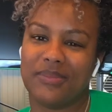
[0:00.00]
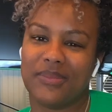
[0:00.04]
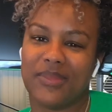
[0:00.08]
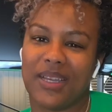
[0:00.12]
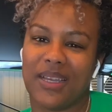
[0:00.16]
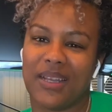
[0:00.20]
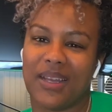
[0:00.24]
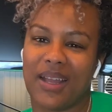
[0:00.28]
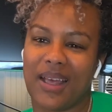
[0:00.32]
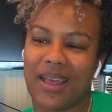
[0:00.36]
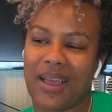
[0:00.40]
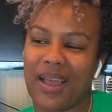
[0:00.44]

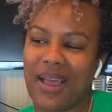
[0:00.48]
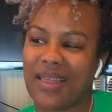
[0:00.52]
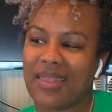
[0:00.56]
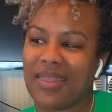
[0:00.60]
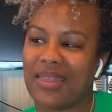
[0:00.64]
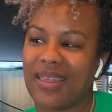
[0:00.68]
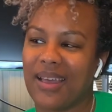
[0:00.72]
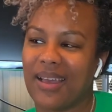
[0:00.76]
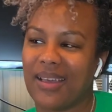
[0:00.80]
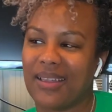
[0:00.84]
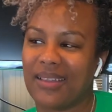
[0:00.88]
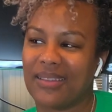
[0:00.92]
and I, I,
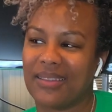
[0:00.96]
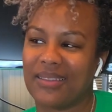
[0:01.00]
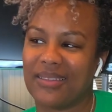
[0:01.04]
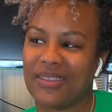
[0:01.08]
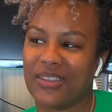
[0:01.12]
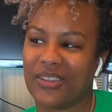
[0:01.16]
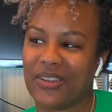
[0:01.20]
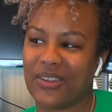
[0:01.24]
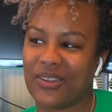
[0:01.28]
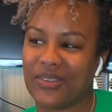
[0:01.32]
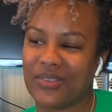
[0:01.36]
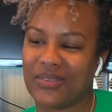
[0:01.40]
I, you
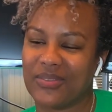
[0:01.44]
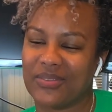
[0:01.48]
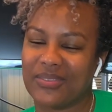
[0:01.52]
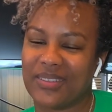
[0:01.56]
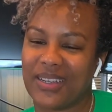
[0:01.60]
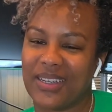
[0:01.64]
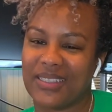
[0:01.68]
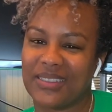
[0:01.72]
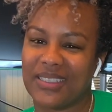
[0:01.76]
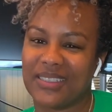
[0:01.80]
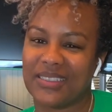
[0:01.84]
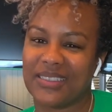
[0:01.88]
know,
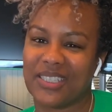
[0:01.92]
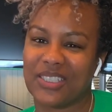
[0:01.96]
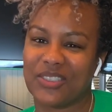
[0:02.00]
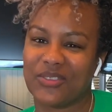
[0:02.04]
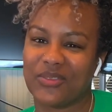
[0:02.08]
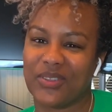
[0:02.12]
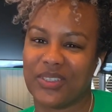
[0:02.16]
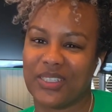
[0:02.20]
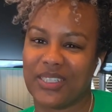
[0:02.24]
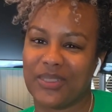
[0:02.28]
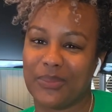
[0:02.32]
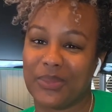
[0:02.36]
I think that's
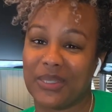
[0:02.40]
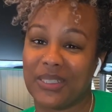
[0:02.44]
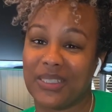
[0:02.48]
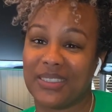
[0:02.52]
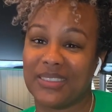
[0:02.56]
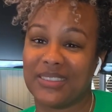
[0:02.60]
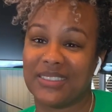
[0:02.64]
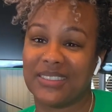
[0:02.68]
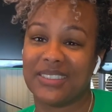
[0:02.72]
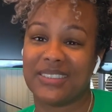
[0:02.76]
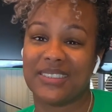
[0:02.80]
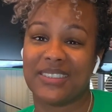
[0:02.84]
funny
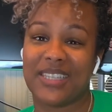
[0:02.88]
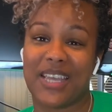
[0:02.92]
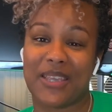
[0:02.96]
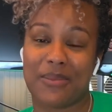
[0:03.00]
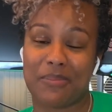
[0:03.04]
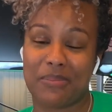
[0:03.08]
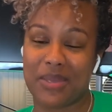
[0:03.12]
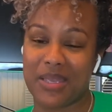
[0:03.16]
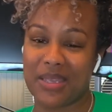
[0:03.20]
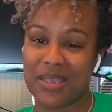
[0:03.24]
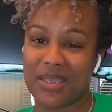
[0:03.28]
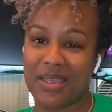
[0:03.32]
because just like
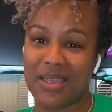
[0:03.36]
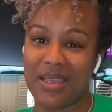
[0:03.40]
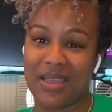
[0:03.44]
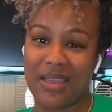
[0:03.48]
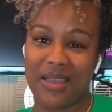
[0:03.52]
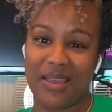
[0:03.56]
me,